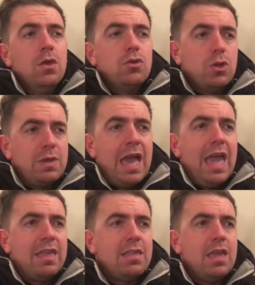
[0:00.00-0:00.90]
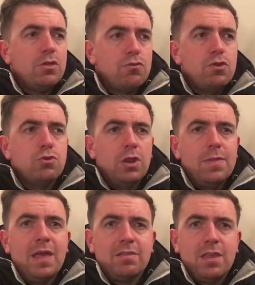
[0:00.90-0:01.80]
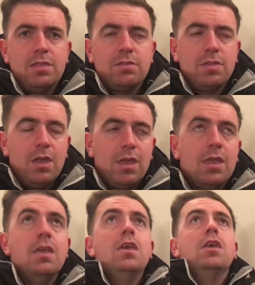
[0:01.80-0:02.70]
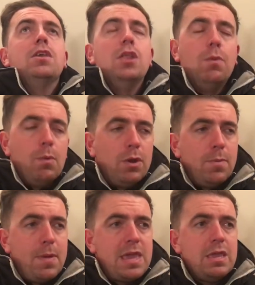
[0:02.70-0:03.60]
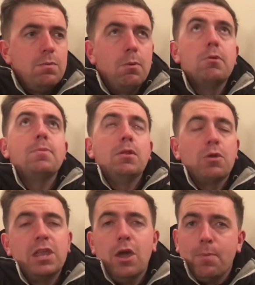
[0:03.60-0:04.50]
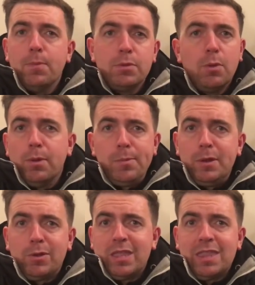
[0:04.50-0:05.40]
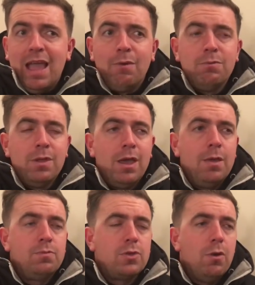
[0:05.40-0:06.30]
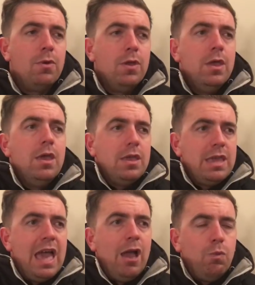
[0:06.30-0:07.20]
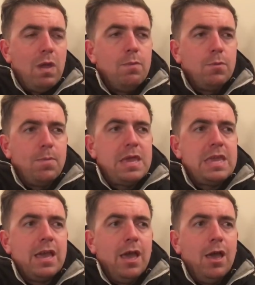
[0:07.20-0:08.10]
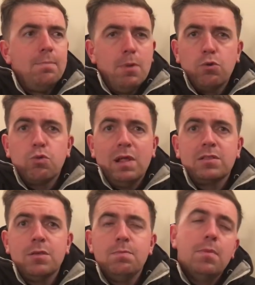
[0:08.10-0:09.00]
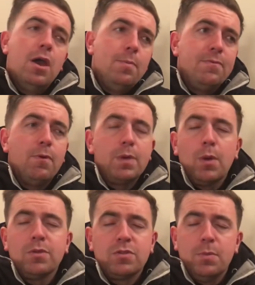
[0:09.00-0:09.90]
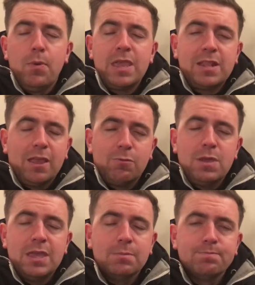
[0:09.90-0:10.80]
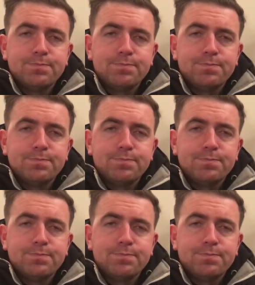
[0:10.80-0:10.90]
So yeah, it's crucial in that sense that, you know, we want to be looking up and we don't want to be looking down. So yeah, a win would be most welcome before we go into the break next week.